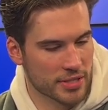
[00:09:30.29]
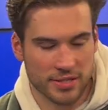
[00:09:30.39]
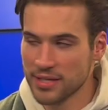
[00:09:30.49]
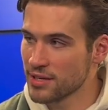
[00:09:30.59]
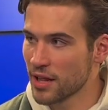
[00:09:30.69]
He
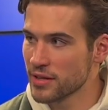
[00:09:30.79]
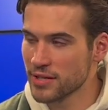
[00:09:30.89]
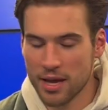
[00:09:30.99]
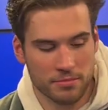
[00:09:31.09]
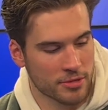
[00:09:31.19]
says it all the
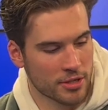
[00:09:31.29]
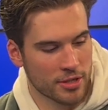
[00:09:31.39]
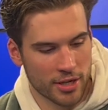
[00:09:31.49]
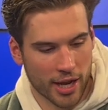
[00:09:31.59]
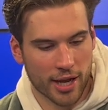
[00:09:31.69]
time,
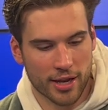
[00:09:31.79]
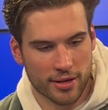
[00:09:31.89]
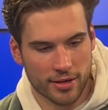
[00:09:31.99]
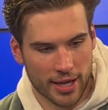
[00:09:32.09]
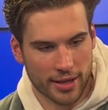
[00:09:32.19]

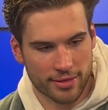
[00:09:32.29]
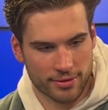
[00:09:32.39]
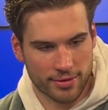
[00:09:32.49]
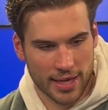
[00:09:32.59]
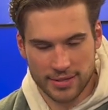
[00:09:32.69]
and like,
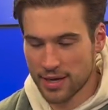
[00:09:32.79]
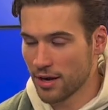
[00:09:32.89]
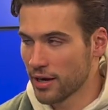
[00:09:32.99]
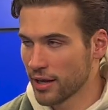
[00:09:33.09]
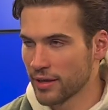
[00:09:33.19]
that's
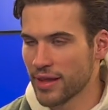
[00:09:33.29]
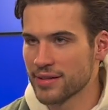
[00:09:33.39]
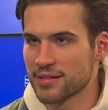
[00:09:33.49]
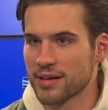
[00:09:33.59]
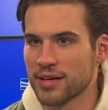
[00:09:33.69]
iconic, and
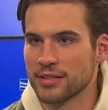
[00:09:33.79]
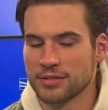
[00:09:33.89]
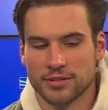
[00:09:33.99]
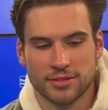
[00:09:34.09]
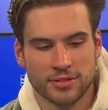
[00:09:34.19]
that's
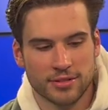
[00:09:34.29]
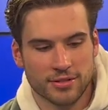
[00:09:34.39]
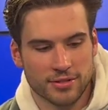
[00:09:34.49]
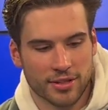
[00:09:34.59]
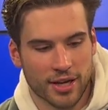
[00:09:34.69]

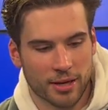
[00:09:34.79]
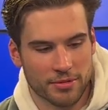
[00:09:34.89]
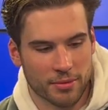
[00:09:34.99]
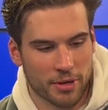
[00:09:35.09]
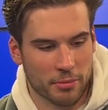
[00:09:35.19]

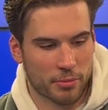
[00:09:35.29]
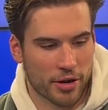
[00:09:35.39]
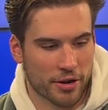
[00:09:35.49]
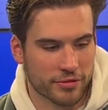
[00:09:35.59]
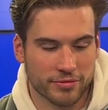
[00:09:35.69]
something you can be proud of.